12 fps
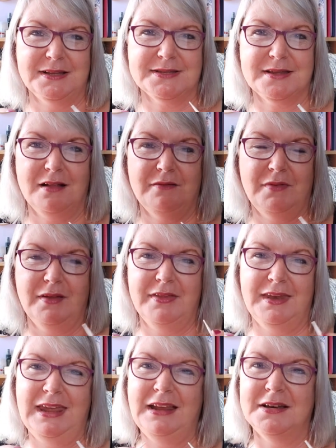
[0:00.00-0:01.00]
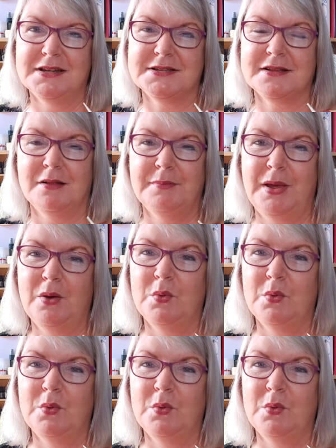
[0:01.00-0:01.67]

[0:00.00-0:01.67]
style rather than English style may